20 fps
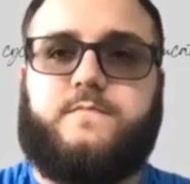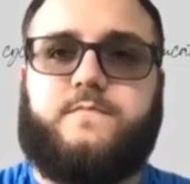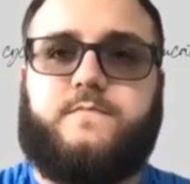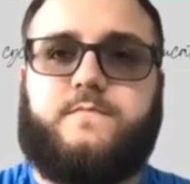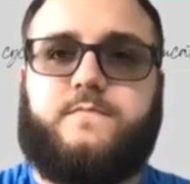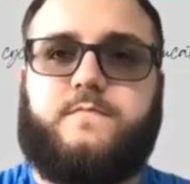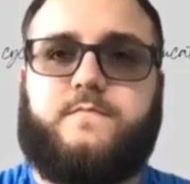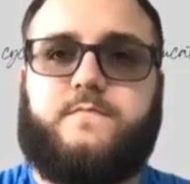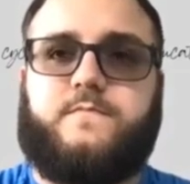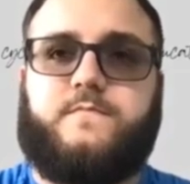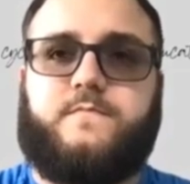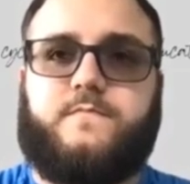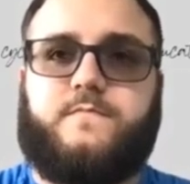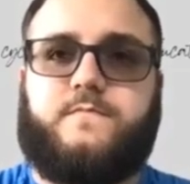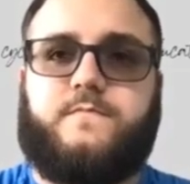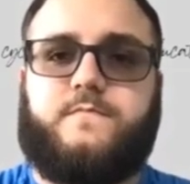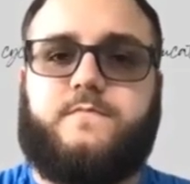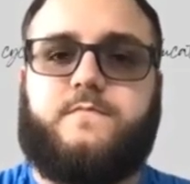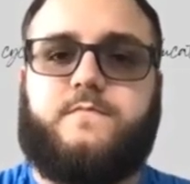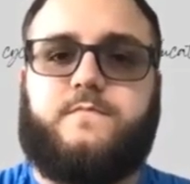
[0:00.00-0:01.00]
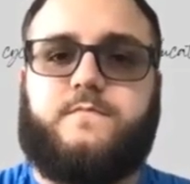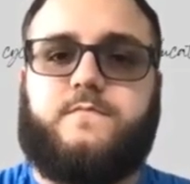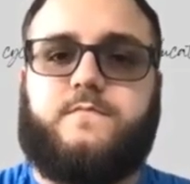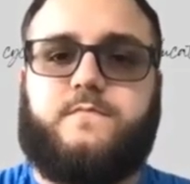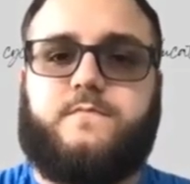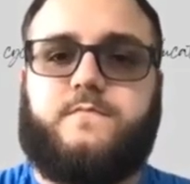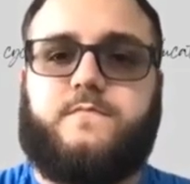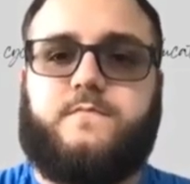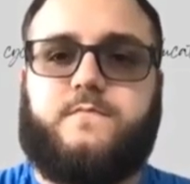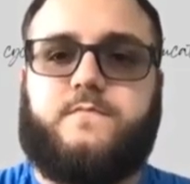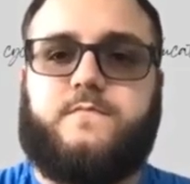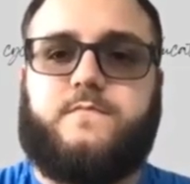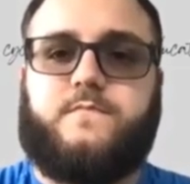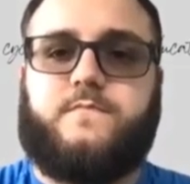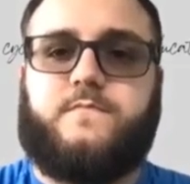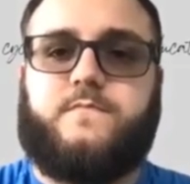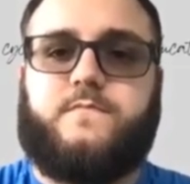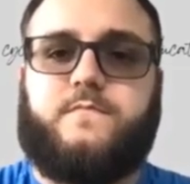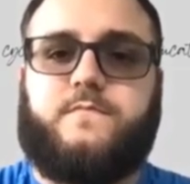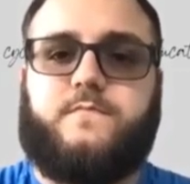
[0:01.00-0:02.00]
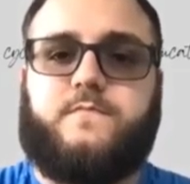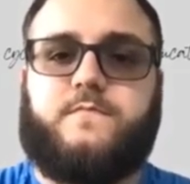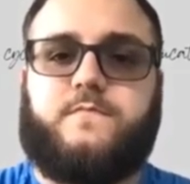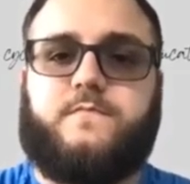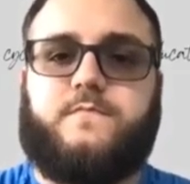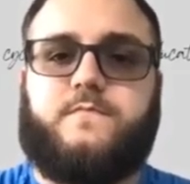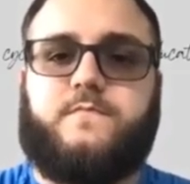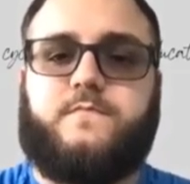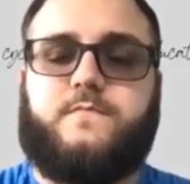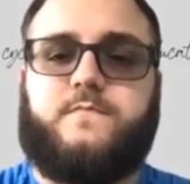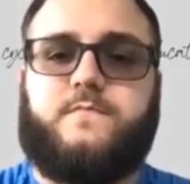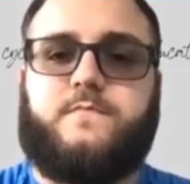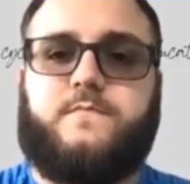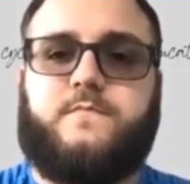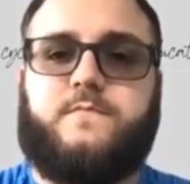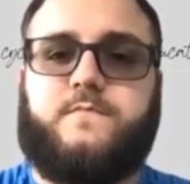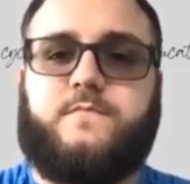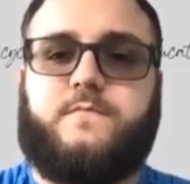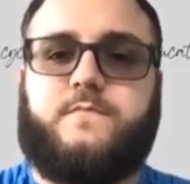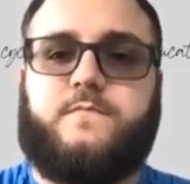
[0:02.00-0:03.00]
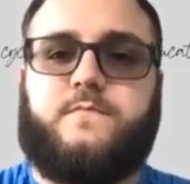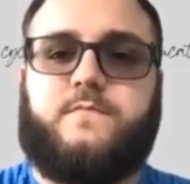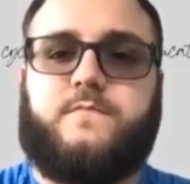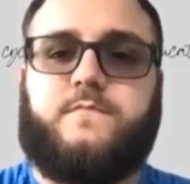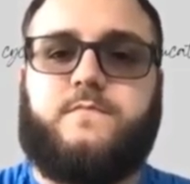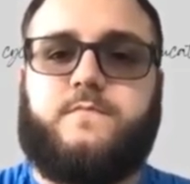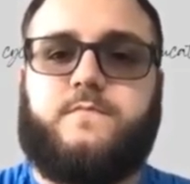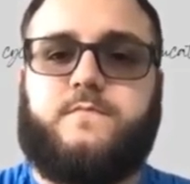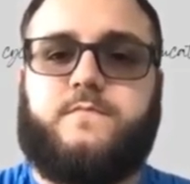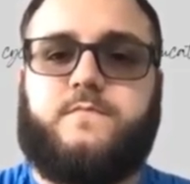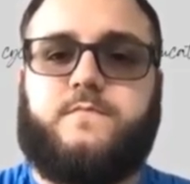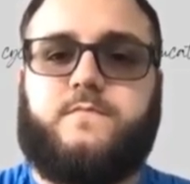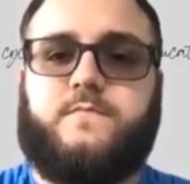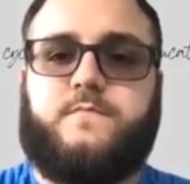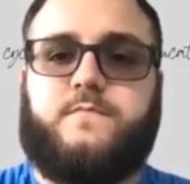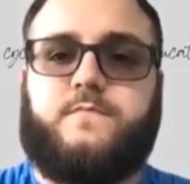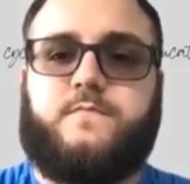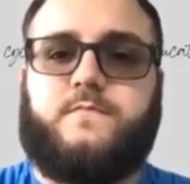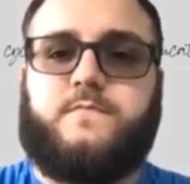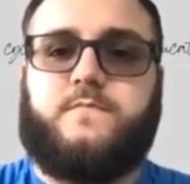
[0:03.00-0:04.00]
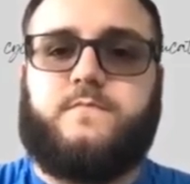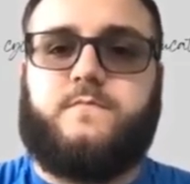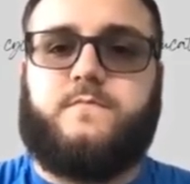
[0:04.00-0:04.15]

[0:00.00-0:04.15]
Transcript: (silent)